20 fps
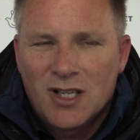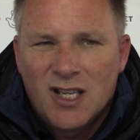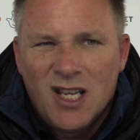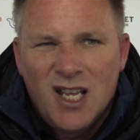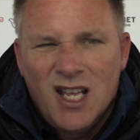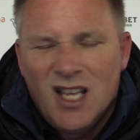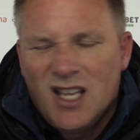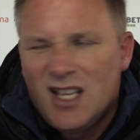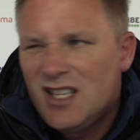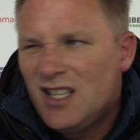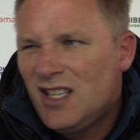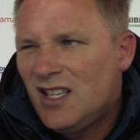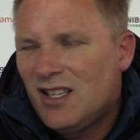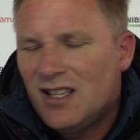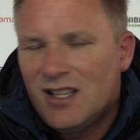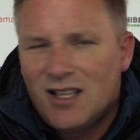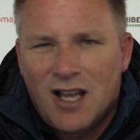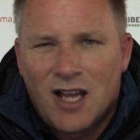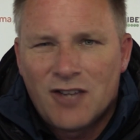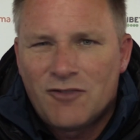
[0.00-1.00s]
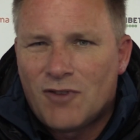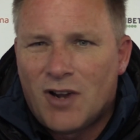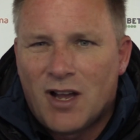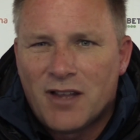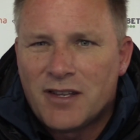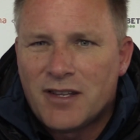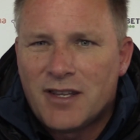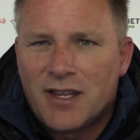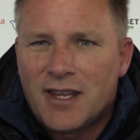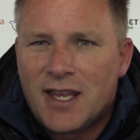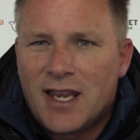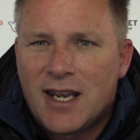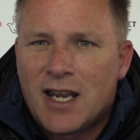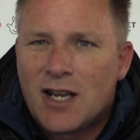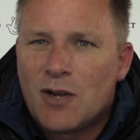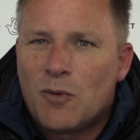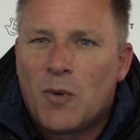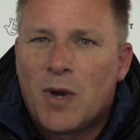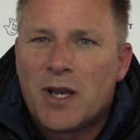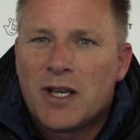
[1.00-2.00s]
I'd rather that they'd
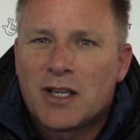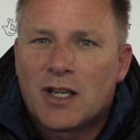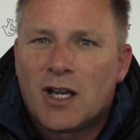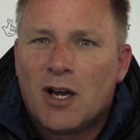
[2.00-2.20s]
had a wonder